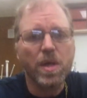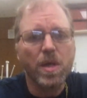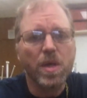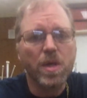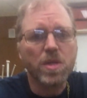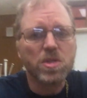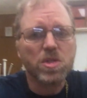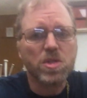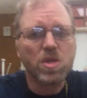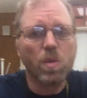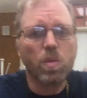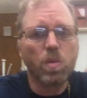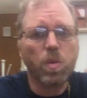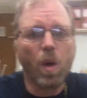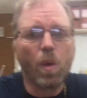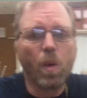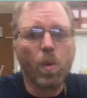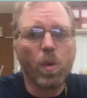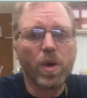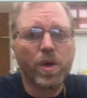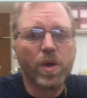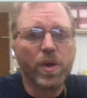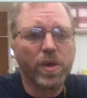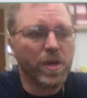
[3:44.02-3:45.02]
So what
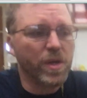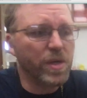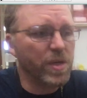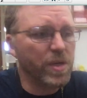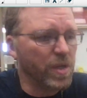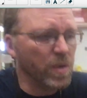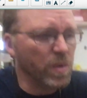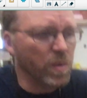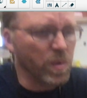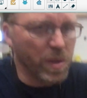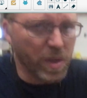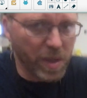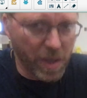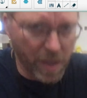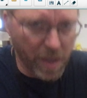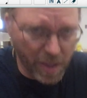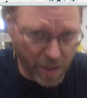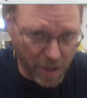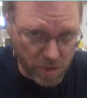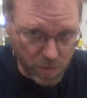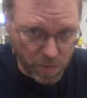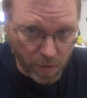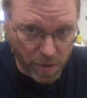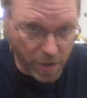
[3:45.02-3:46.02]
we're going to do
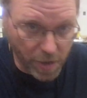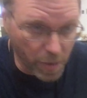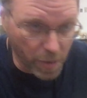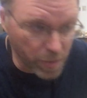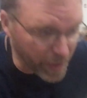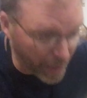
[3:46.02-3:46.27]
is we're going to